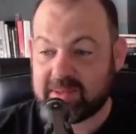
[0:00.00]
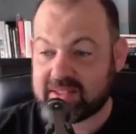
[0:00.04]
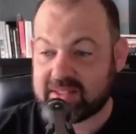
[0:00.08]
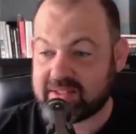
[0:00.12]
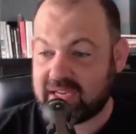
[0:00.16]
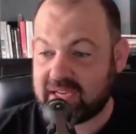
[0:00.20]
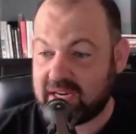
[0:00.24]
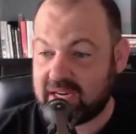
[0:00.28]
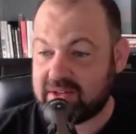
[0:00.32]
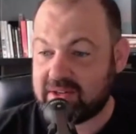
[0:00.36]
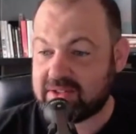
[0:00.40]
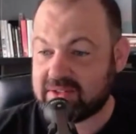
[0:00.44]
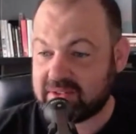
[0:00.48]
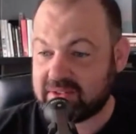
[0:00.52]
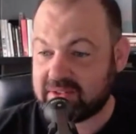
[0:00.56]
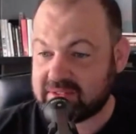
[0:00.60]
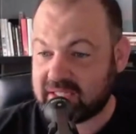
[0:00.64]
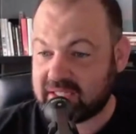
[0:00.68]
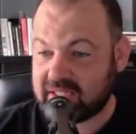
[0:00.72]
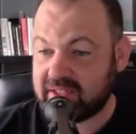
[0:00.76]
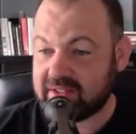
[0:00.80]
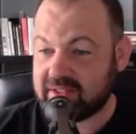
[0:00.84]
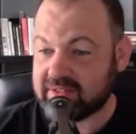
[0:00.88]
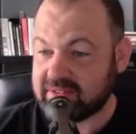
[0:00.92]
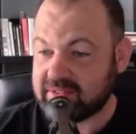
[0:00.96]
back 6 months later
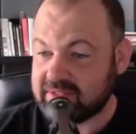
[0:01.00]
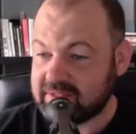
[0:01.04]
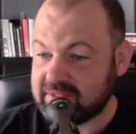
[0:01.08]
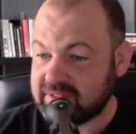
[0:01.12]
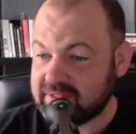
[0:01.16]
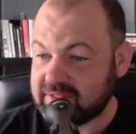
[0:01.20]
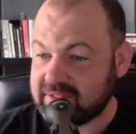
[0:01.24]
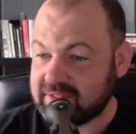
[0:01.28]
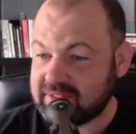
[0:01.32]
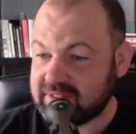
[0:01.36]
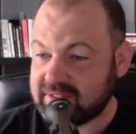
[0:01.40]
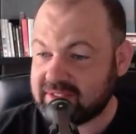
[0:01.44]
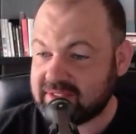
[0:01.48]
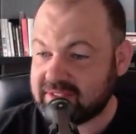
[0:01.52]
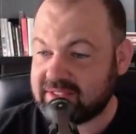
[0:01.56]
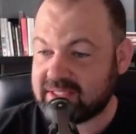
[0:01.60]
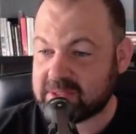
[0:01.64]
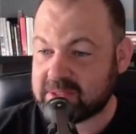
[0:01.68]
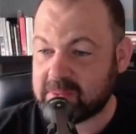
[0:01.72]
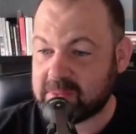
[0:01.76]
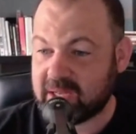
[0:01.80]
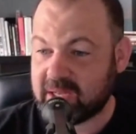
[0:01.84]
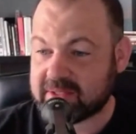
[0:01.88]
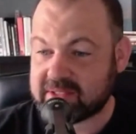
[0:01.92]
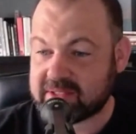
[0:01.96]
and it's all done.
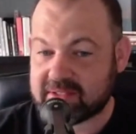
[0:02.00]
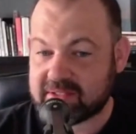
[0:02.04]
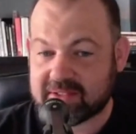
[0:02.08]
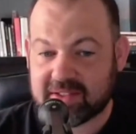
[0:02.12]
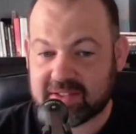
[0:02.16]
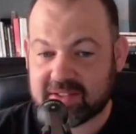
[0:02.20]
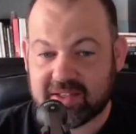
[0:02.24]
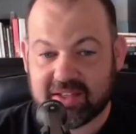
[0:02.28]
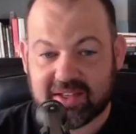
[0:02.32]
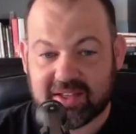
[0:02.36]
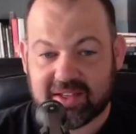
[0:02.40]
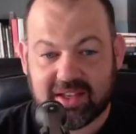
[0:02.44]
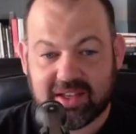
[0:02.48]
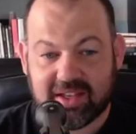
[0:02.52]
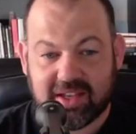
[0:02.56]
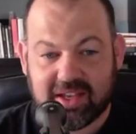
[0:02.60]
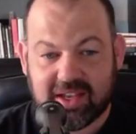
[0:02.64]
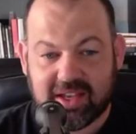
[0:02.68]
6 months.